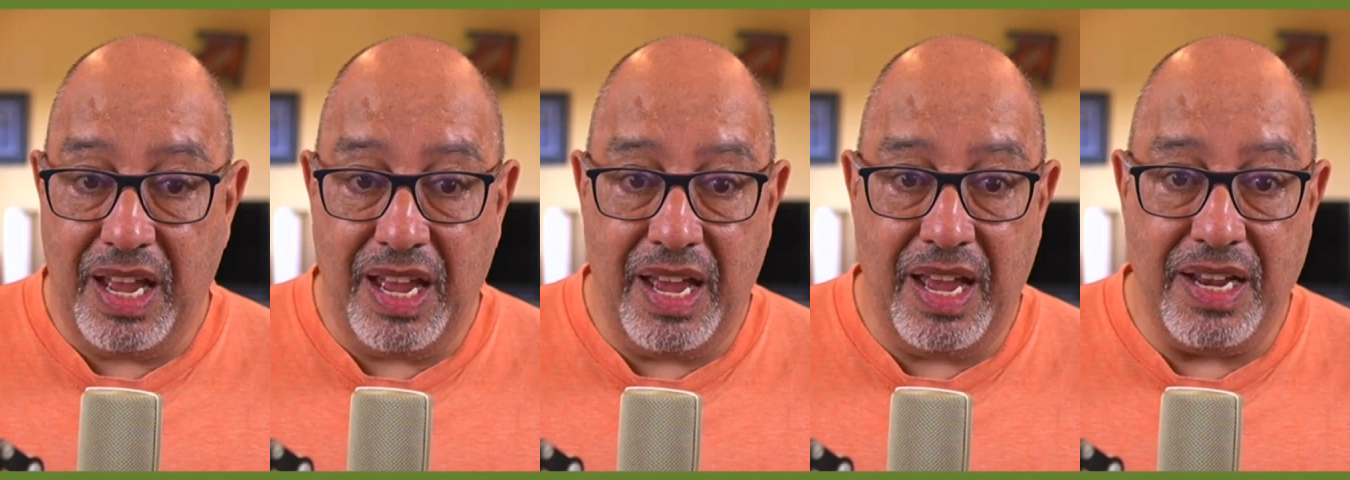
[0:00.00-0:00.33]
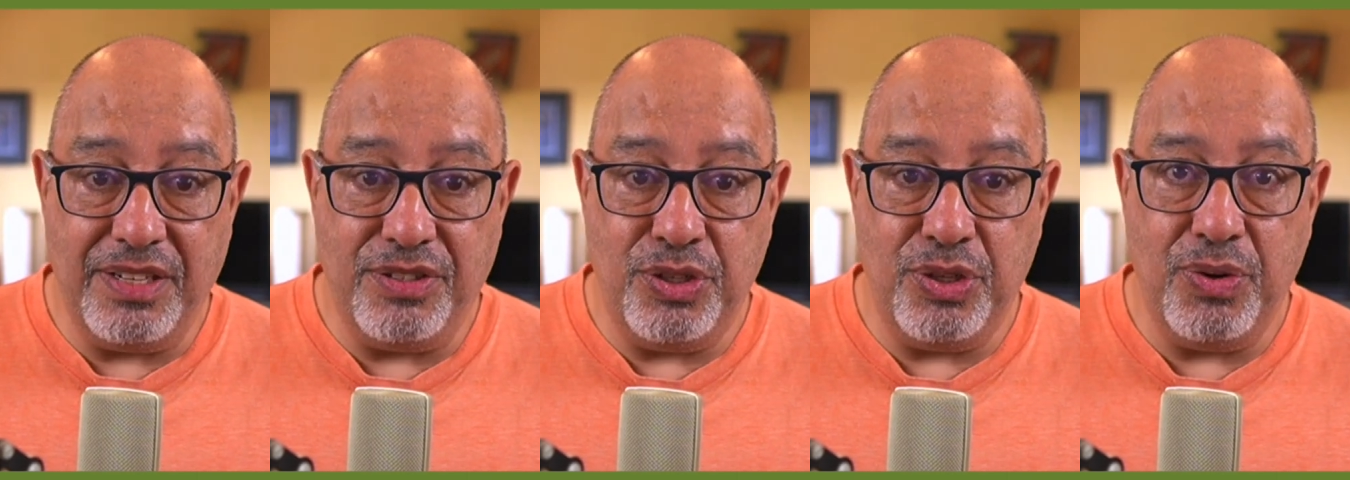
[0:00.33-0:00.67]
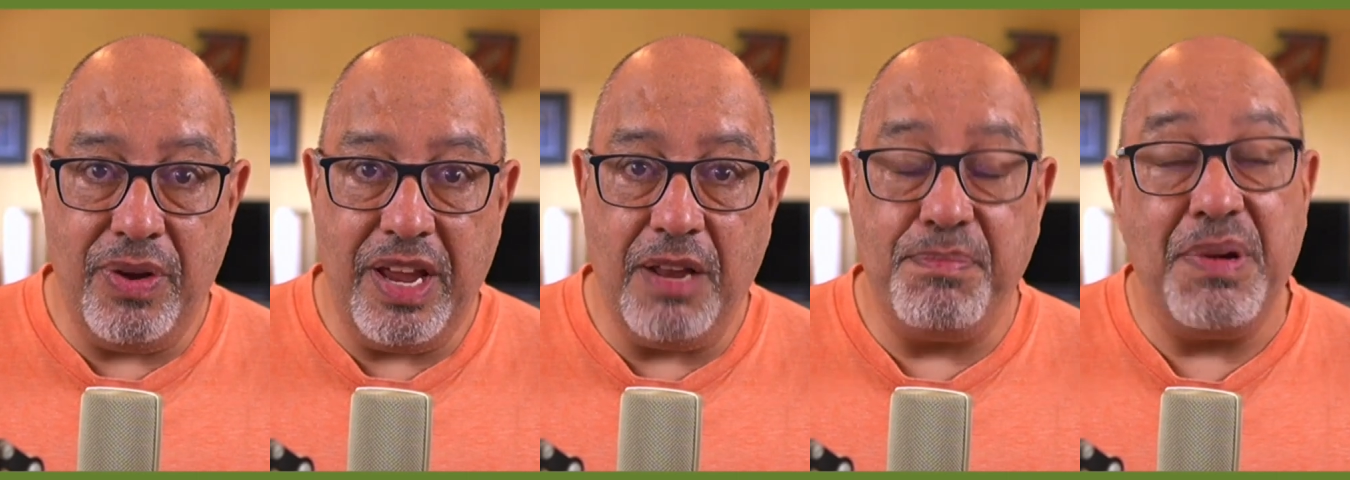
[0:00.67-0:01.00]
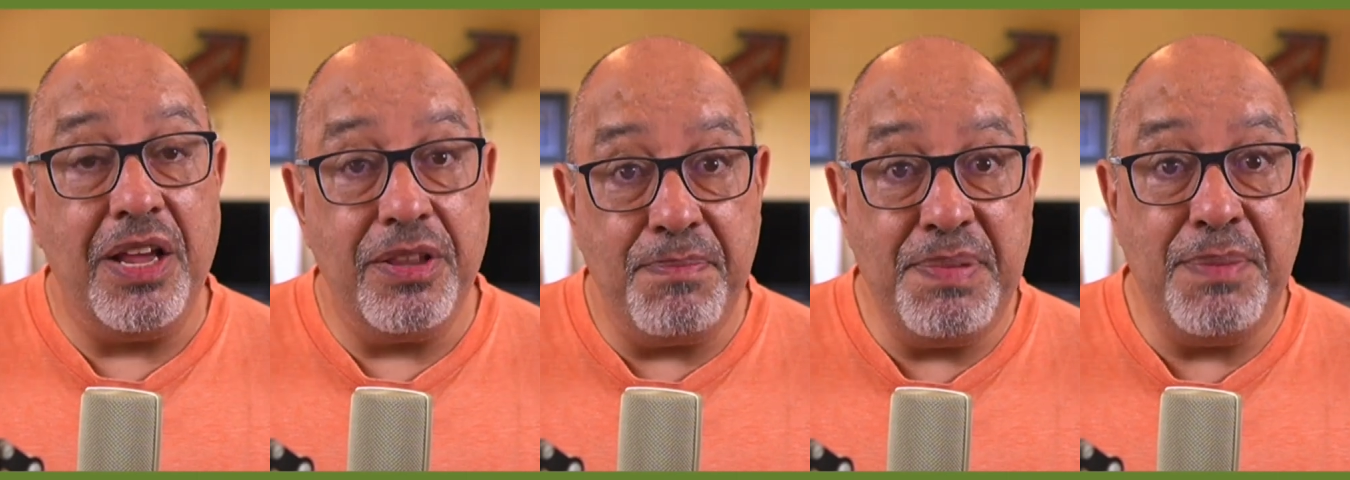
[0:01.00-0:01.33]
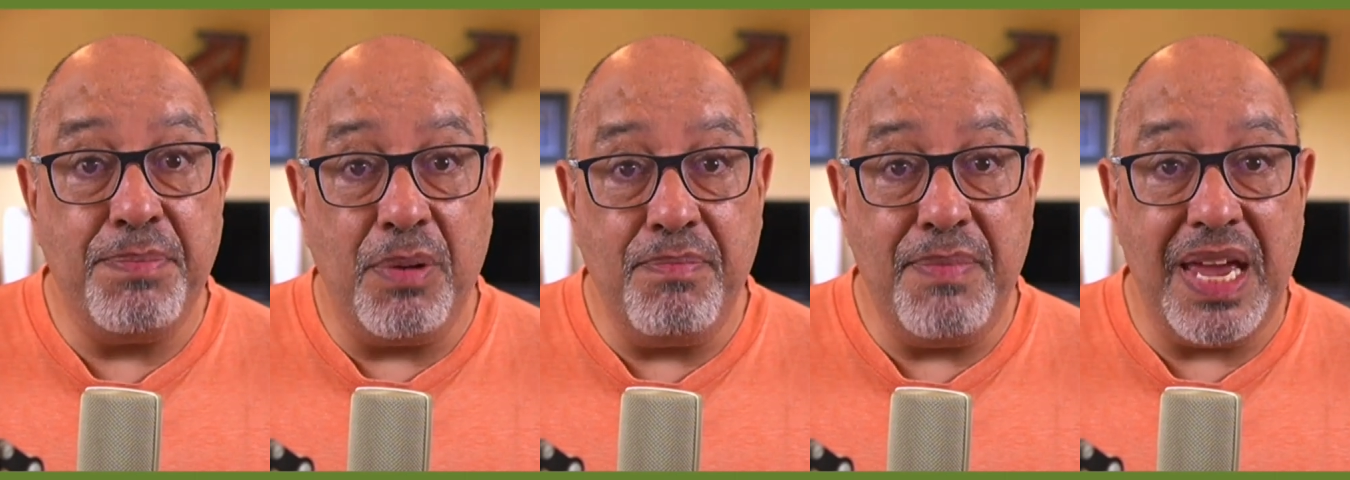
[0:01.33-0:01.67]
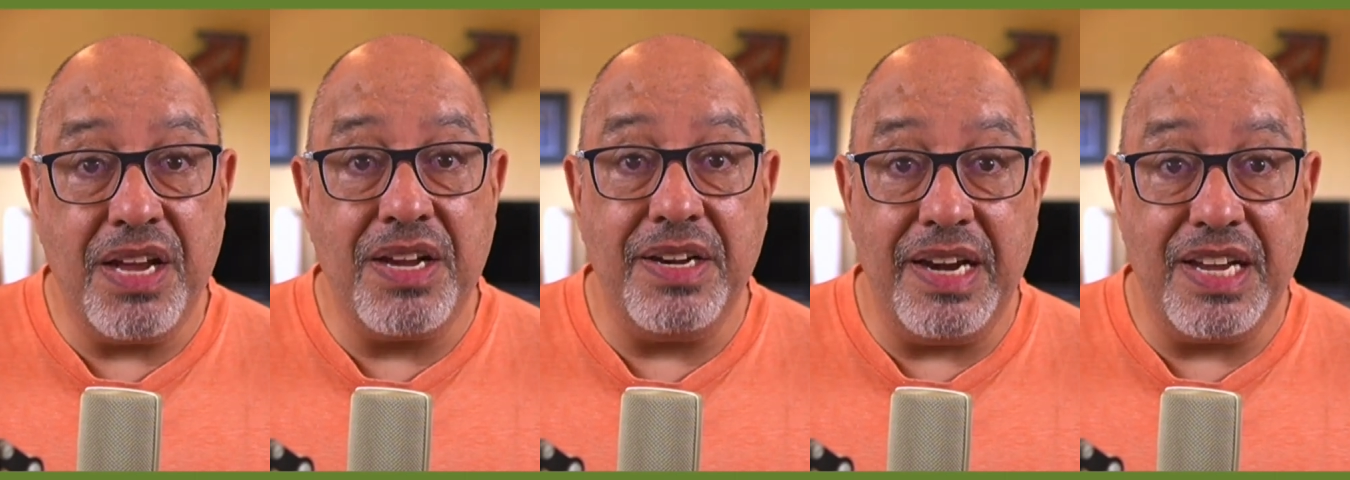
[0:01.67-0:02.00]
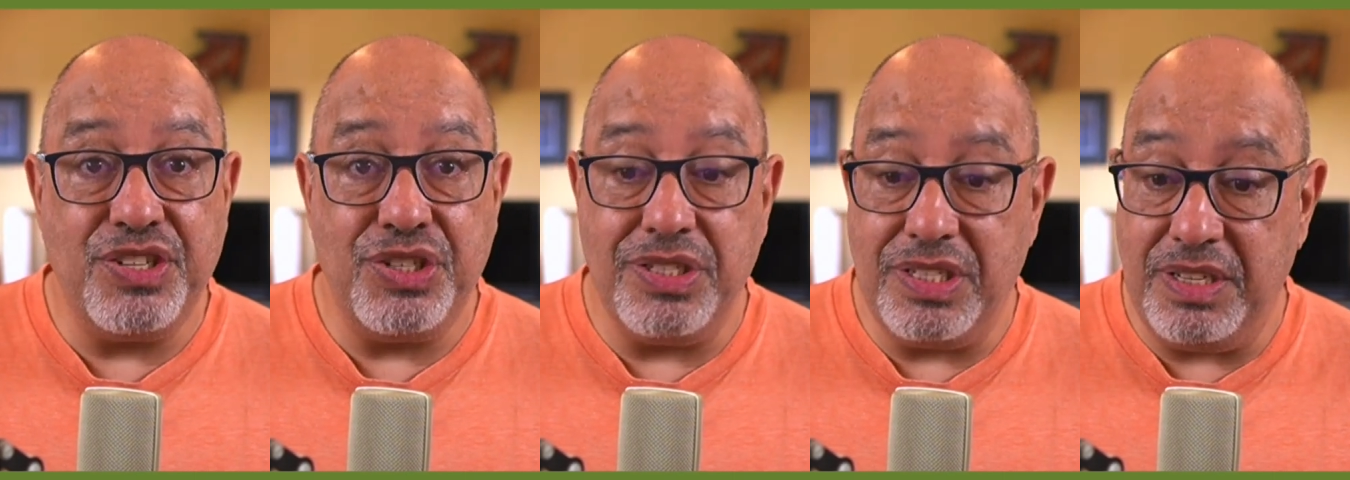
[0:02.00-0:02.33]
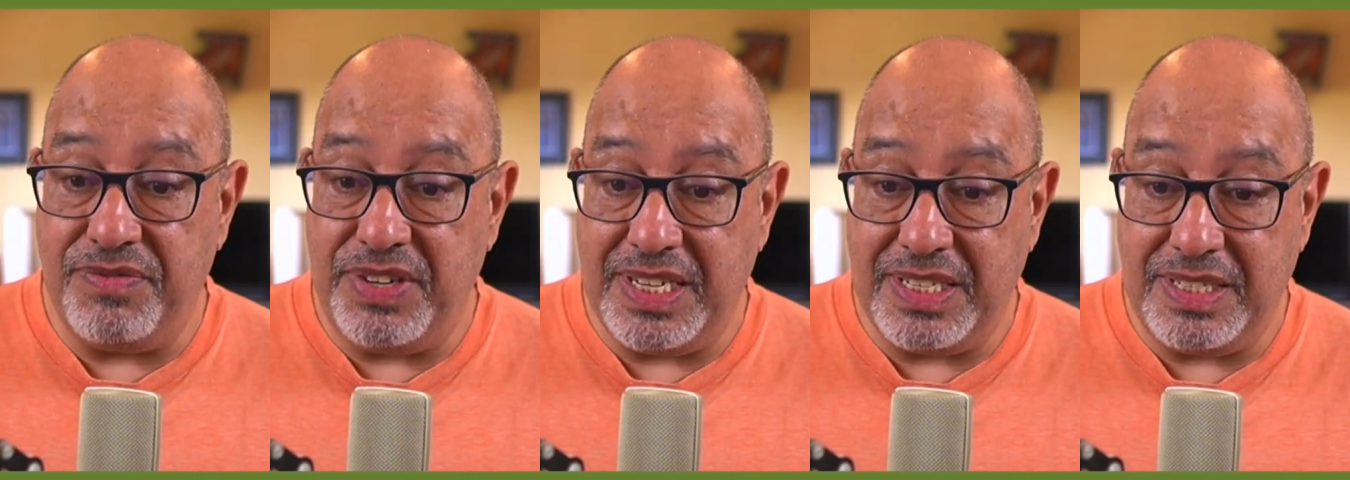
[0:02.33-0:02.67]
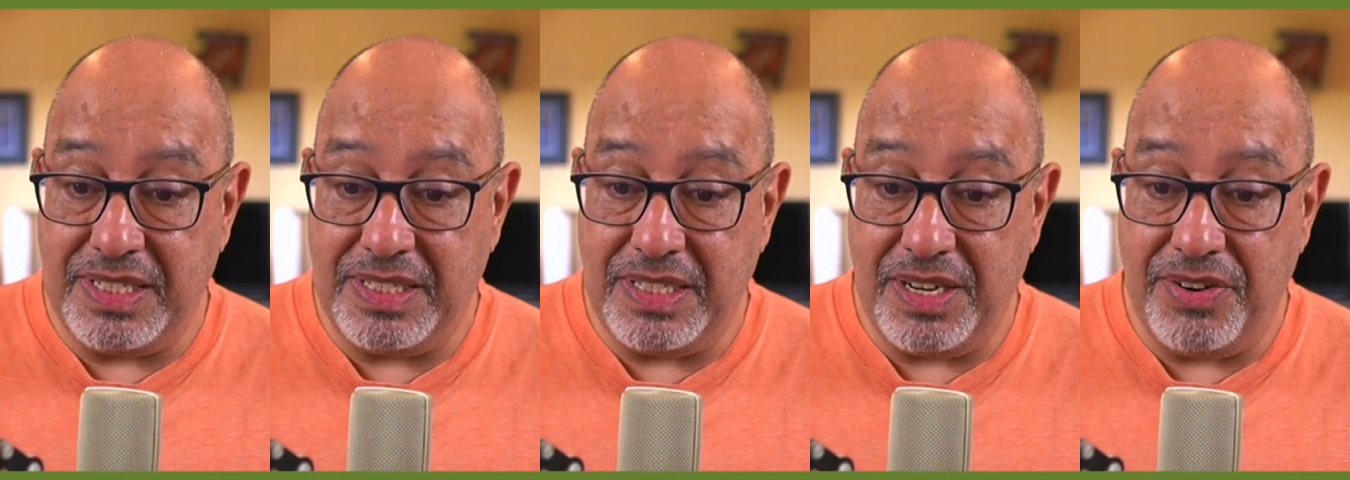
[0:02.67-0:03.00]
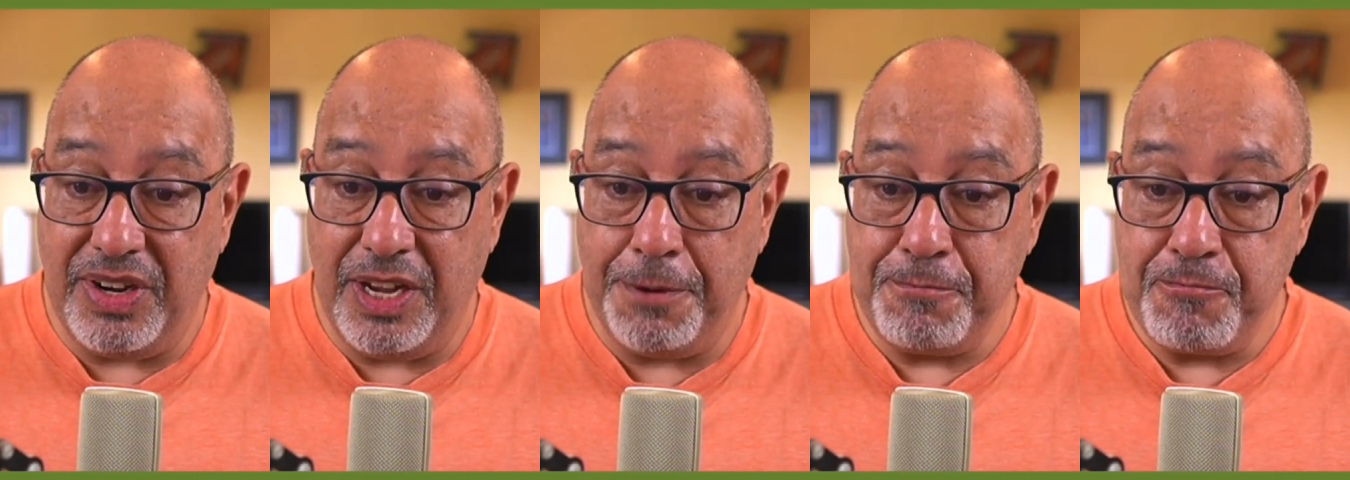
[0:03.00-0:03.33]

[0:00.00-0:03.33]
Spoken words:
and to help other people make connections if necessary.